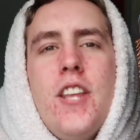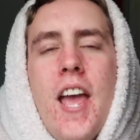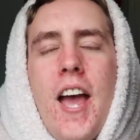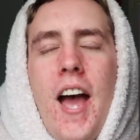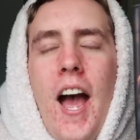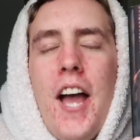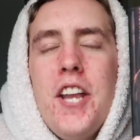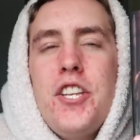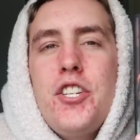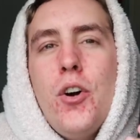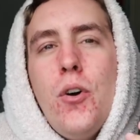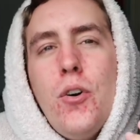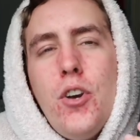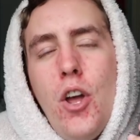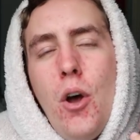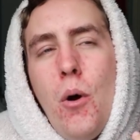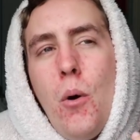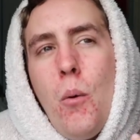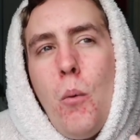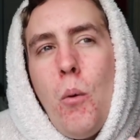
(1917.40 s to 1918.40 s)
yeah, I don't
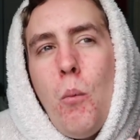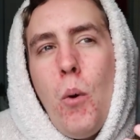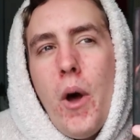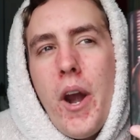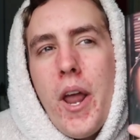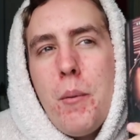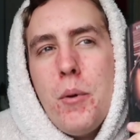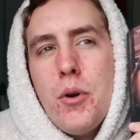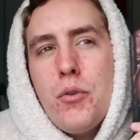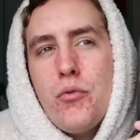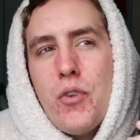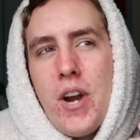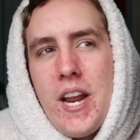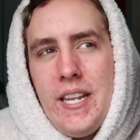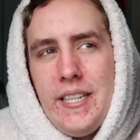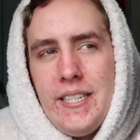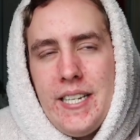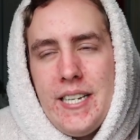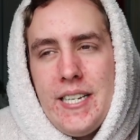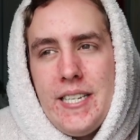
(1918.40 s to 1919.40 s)
know what I would
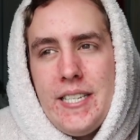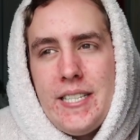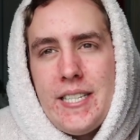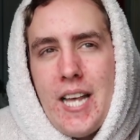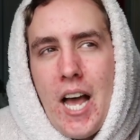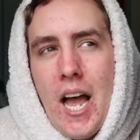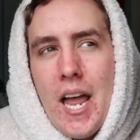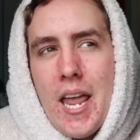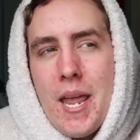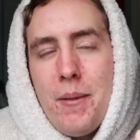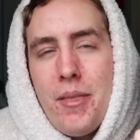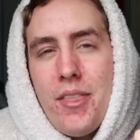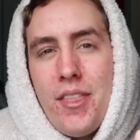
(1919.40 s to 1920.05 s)
rate this. I